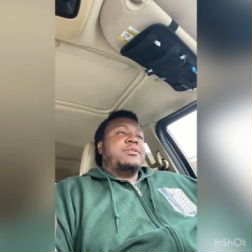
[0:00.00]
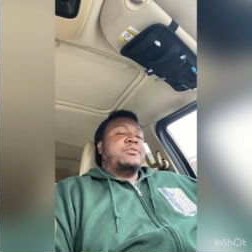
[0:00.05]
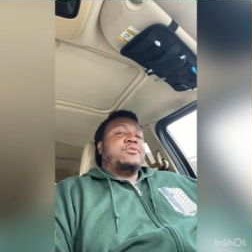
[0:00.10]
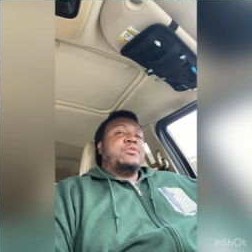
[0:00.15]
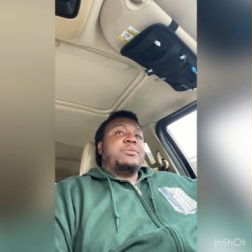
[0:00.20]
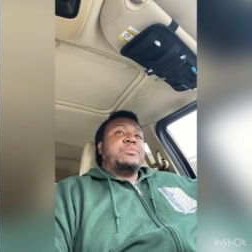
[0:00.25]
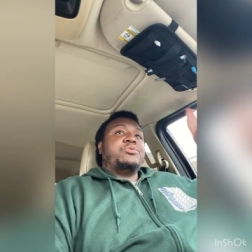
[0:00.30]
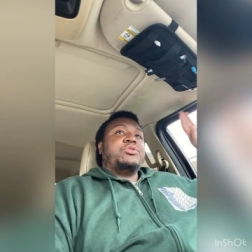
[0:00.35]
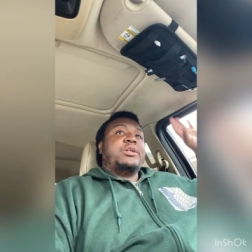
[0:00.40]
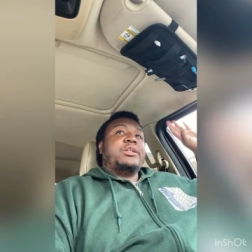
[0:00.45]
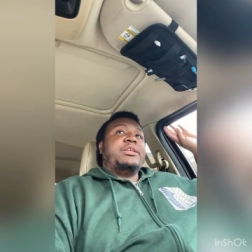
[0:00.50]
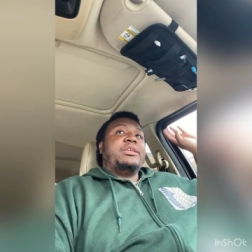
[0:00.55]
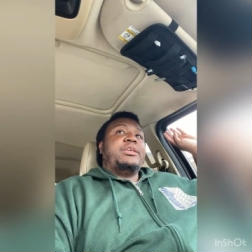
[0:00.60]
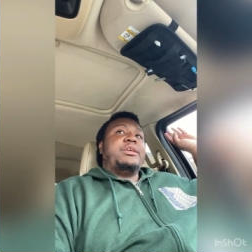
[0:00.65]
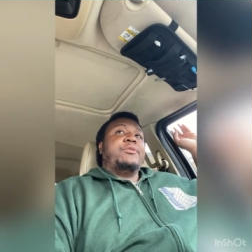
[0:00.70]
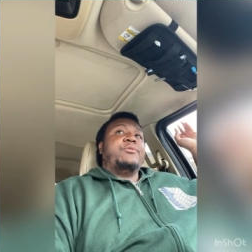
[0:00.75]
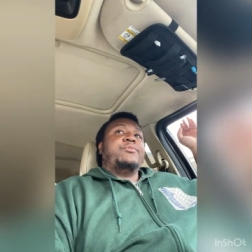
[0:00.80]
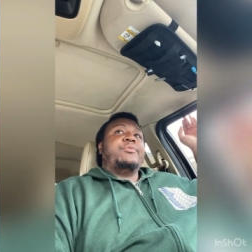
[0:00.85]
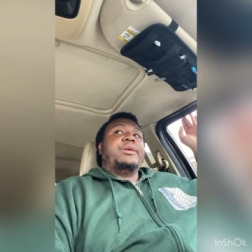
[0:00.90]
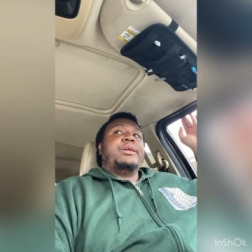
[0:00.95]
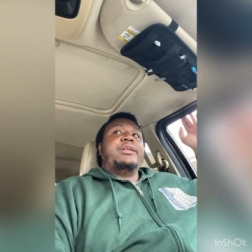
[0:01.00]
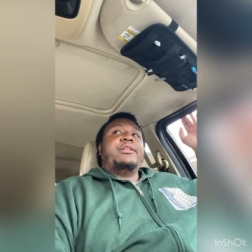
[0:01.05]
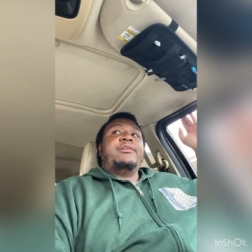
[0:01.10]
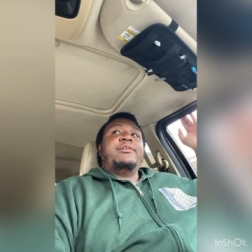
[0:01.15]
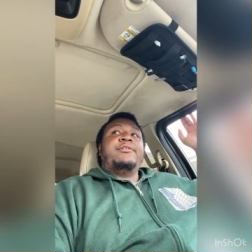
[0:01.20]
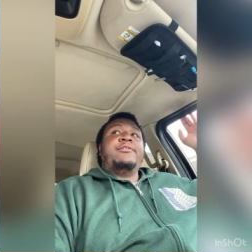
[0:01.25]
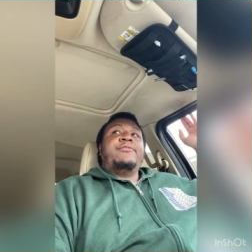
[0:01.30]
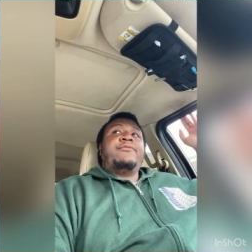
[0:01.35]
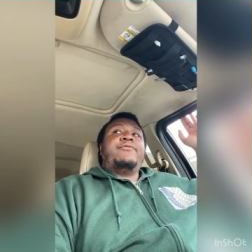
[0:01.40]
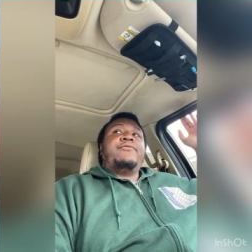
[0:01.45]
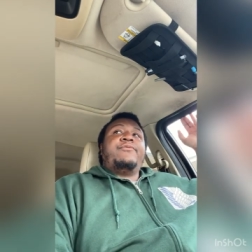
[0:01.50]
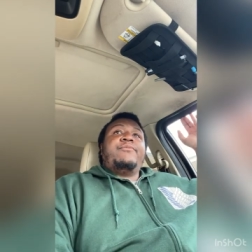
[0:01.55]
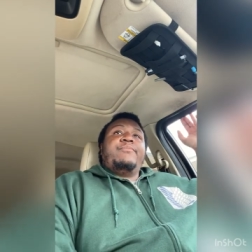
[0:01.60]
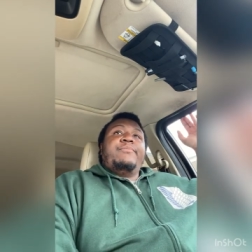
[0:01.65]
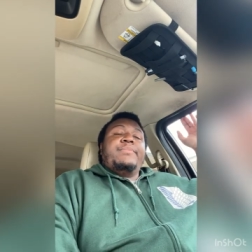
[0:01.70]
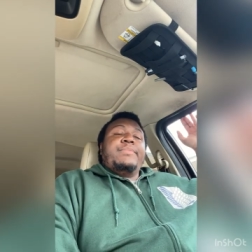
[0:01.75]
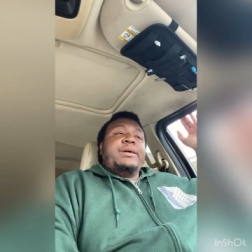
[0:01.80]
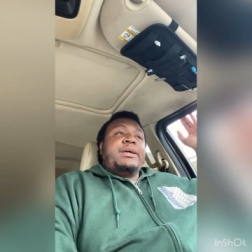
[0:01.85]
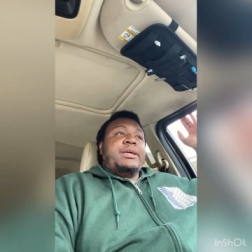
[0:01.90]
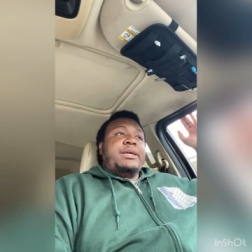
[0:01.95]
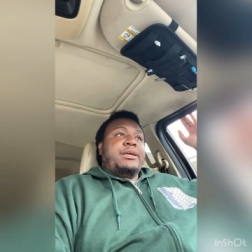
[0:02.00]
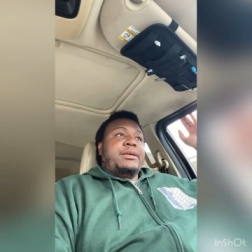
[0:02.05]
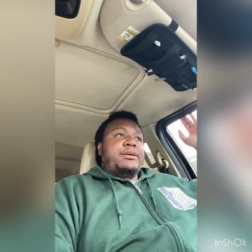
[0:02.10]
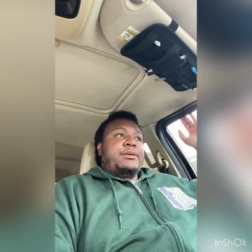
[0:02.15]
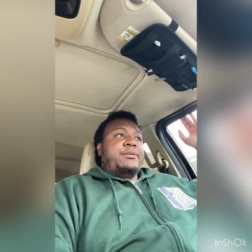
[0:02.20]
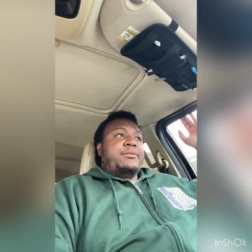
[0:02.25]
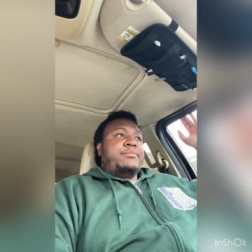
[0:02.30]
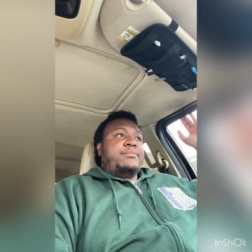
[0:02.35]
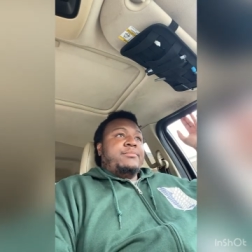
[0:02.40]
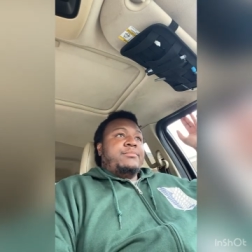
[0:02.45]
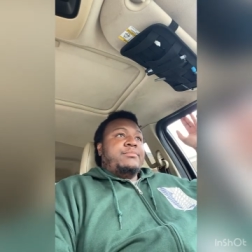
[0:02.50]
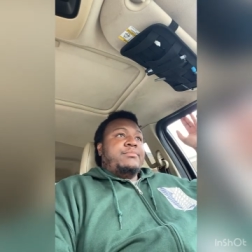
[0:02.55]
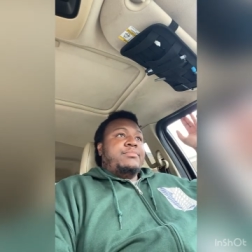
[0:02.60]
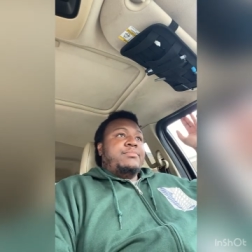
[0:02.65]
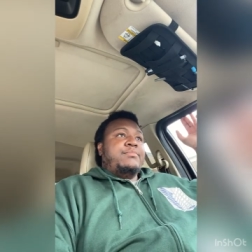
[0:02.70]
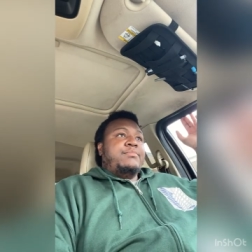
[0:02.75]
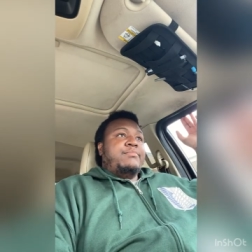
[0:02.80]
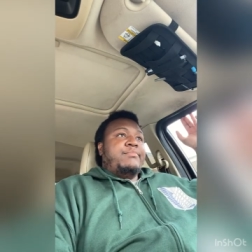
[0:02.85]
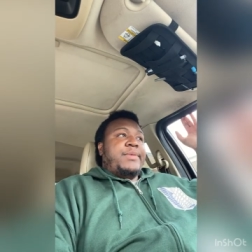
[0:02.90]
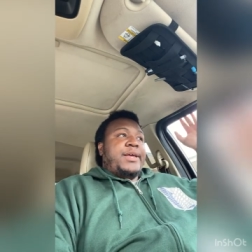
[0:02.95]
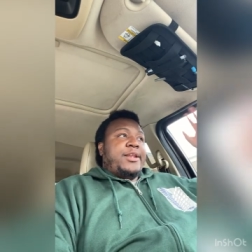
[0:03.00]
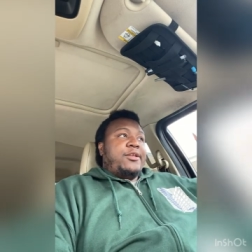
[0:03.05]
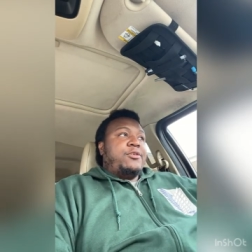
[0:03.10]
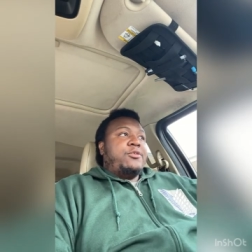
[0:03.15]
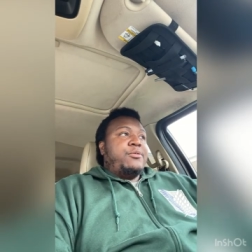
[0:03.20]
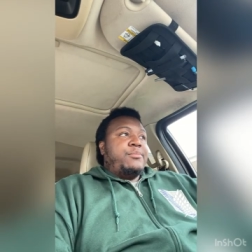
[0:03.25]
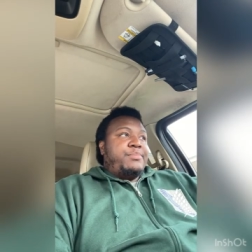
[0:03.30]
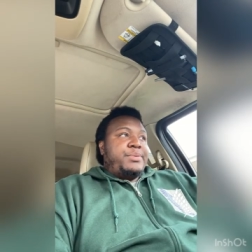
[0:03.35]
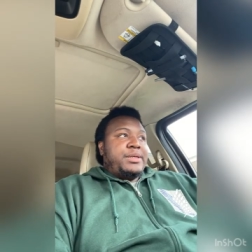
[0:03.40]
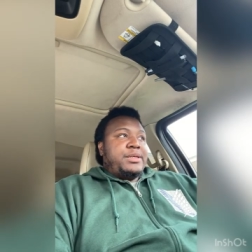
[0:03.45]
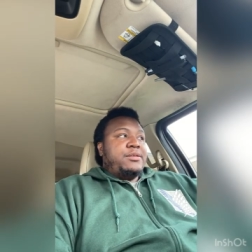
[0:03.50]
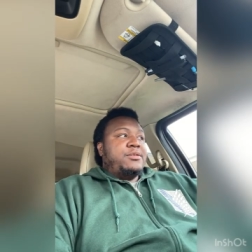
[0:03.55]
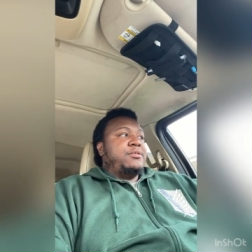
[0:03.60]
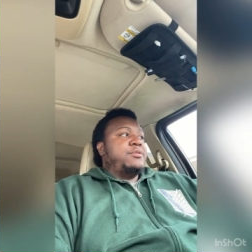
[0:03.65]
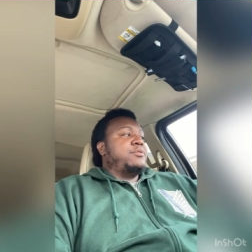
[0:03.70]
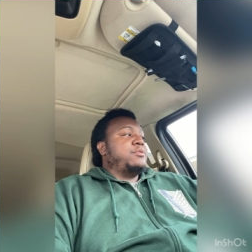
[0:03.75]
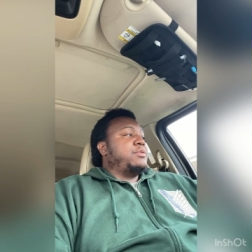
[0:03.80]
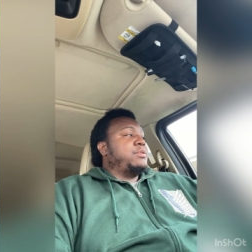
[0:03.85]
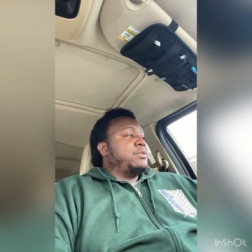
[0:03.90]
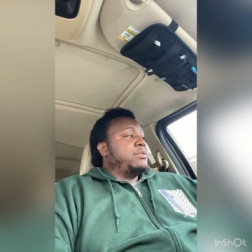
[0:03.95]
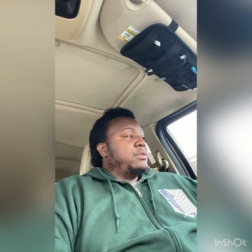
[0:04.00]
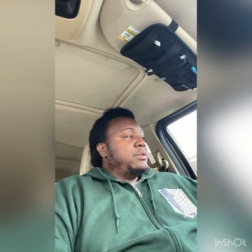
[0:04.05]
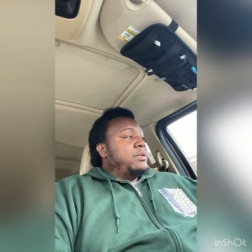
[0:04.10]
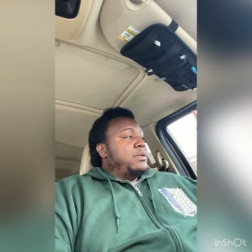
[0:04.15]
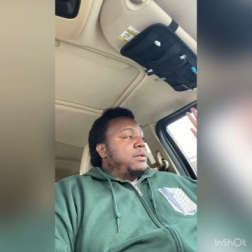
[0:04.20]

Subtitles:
So I'm trying to get rid of my medical bills.